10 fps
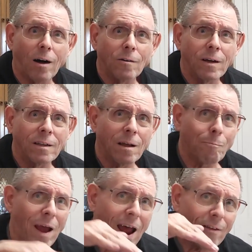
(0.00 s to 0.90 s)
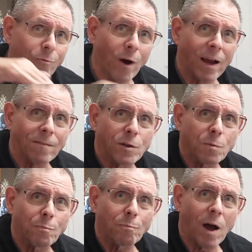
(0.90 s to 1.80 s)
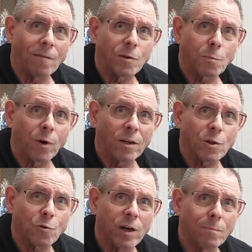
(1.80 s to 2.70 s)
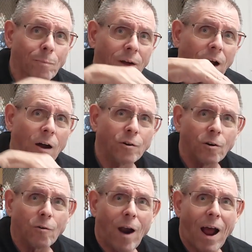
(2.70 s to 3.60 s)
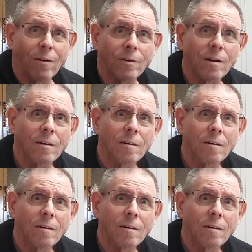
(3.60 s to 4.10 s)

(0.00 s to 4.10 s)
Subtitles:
Following the pathway of Spring Street, but underground.